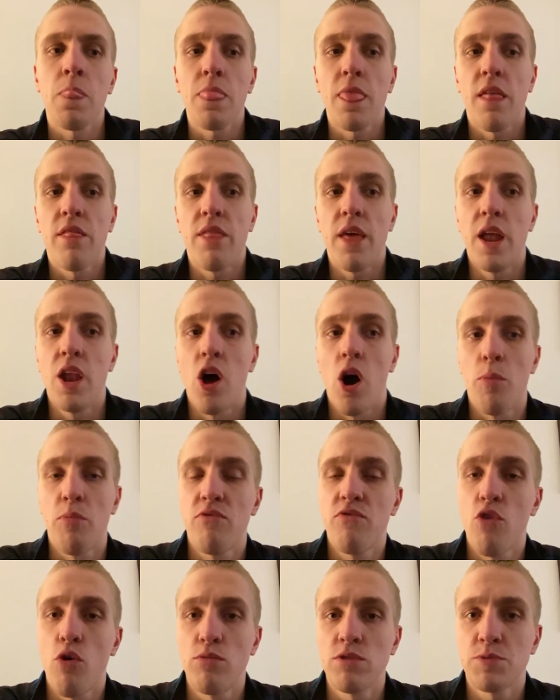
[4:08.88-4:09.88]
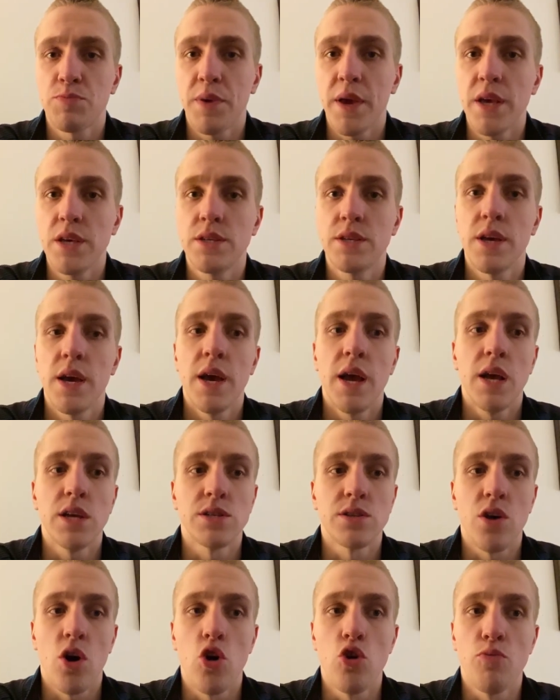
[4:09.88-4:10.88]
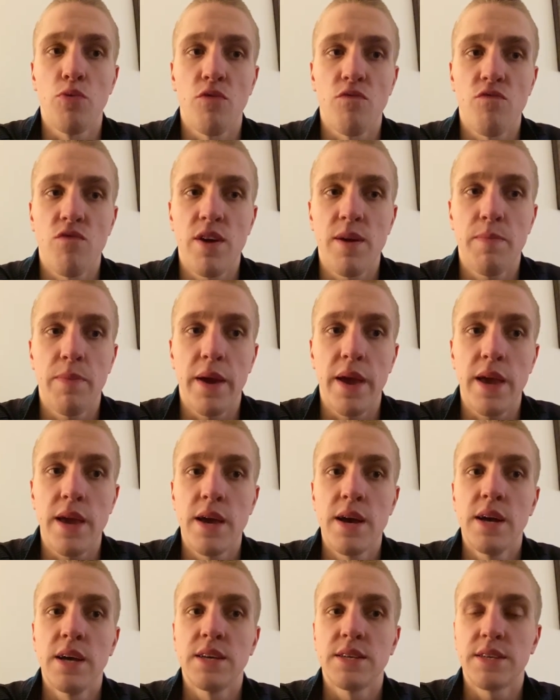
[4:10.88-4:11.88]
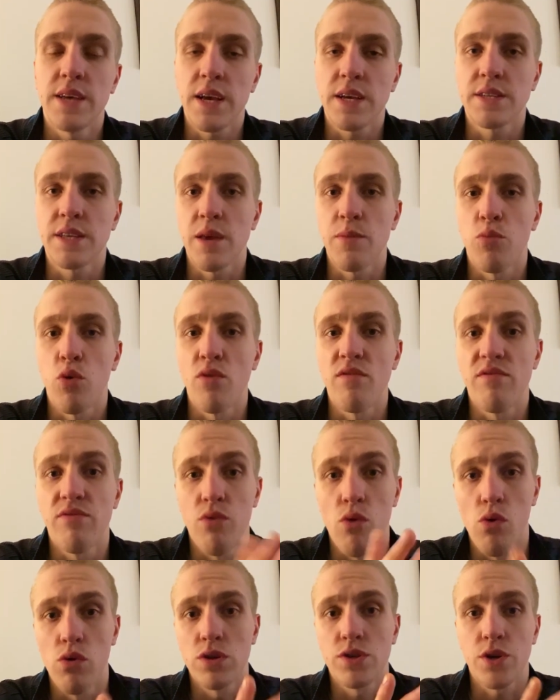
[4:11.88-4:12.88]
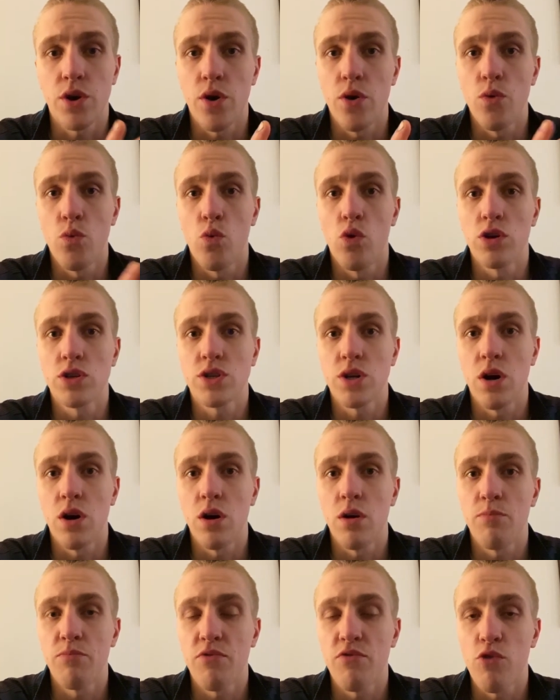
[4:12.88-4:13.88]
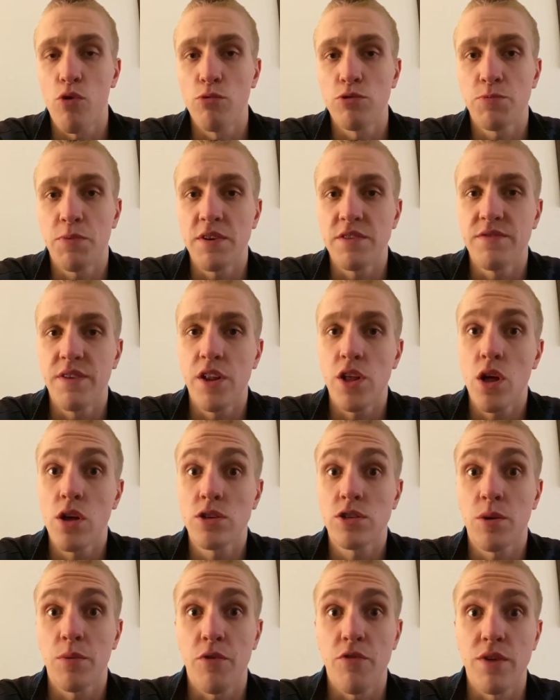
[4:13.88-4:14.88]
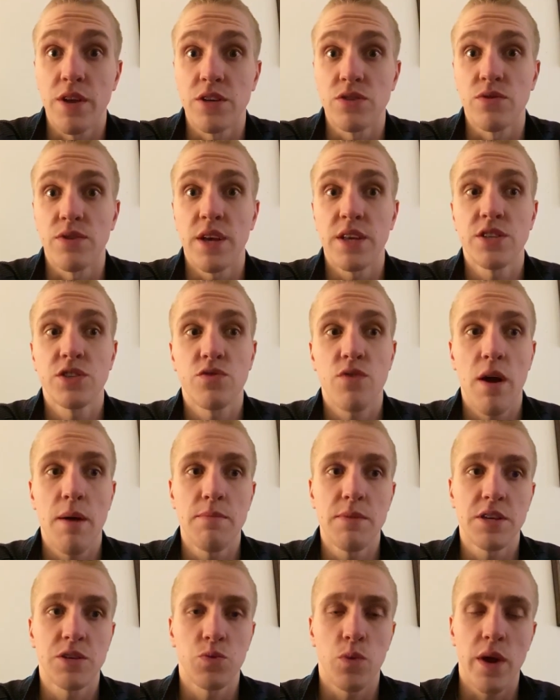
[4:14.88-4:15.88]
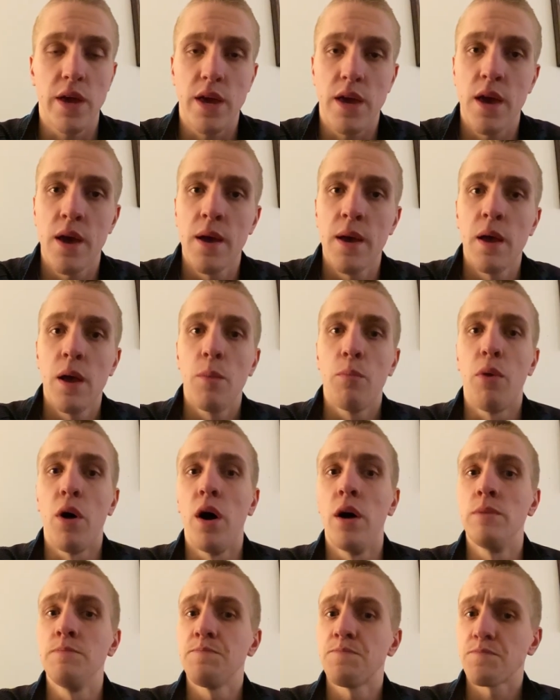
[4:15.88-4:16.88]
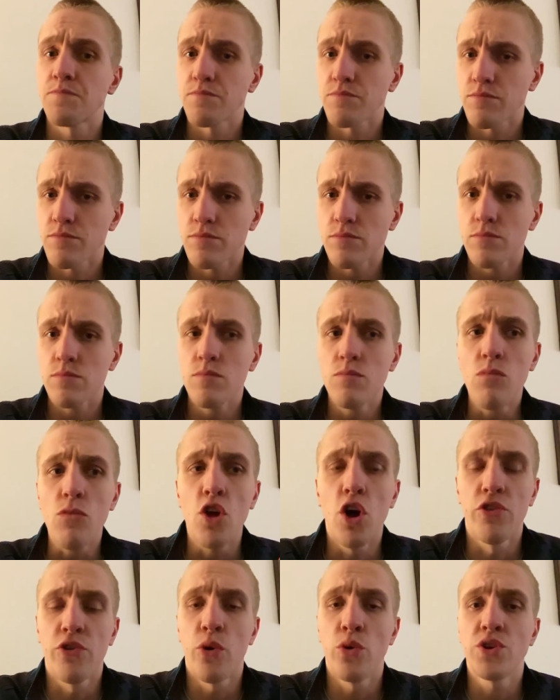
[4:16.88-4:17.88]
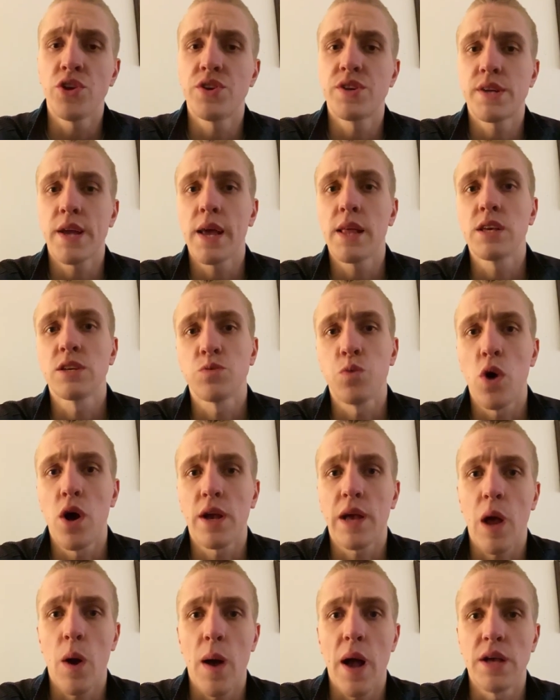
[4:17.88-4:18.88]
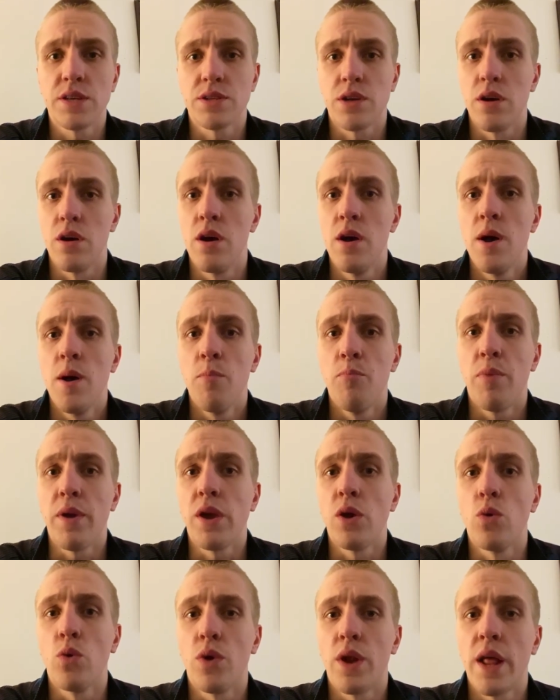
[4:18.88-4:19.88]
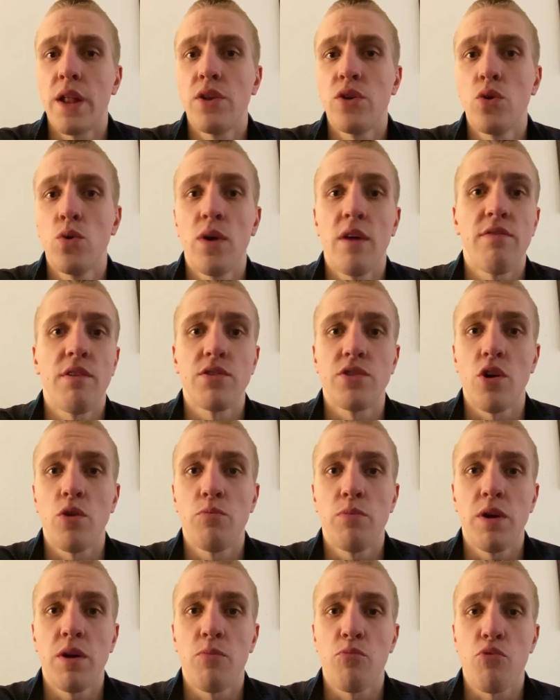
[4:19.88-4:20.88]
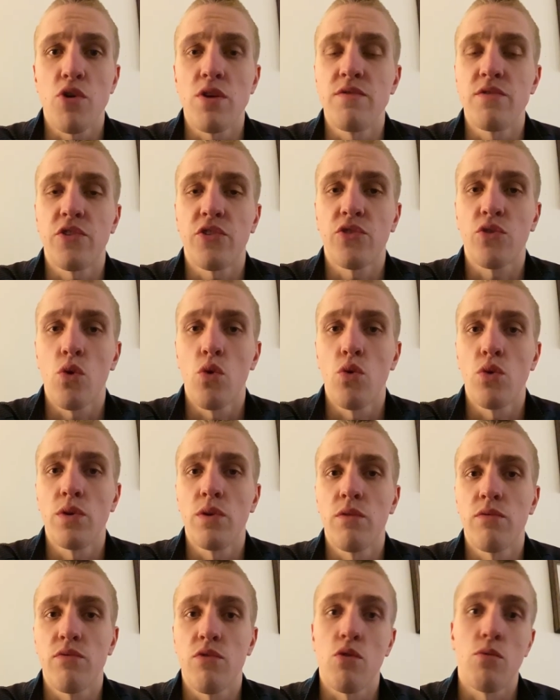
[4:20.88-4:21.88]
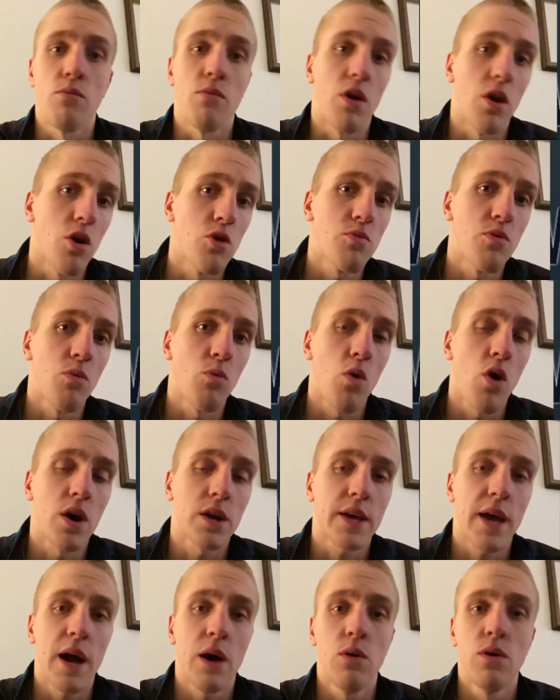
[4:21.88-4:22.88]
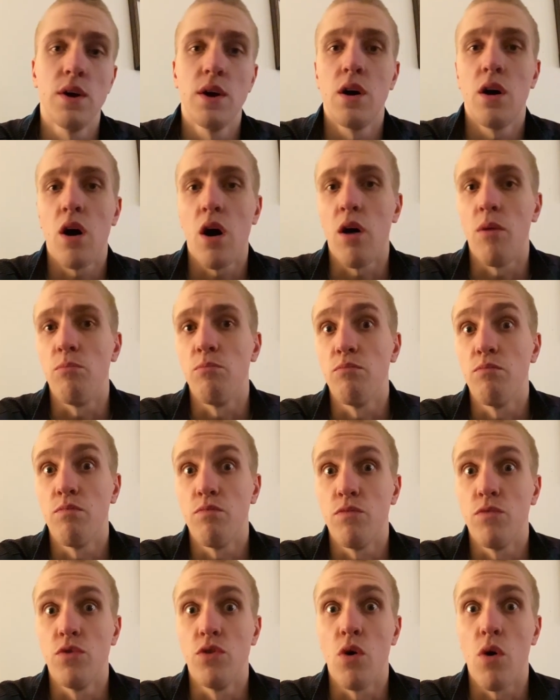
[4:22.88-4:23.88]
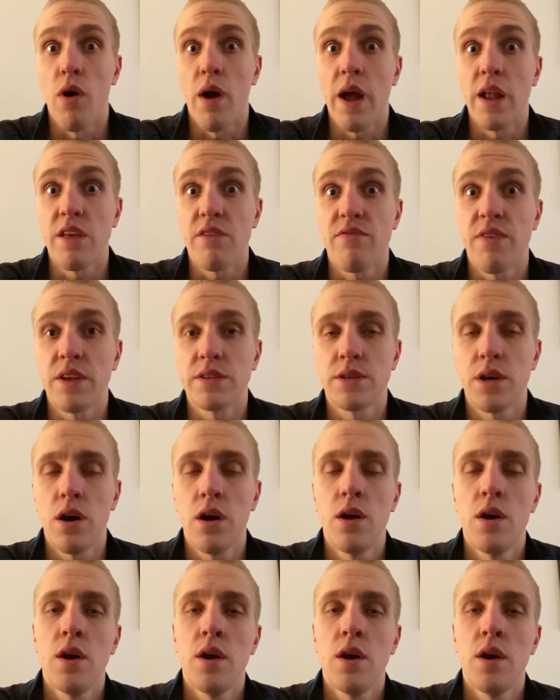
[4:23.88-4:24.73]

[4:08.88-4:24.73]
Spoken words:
Then our performance piece is an open repeat, 16.4. So watch our performance piece video. It's going to be released on Instagram this week. But I don't need to take this workout as a be all and end all. If I don't beat a previous score from an open workout, I'm not any fitter.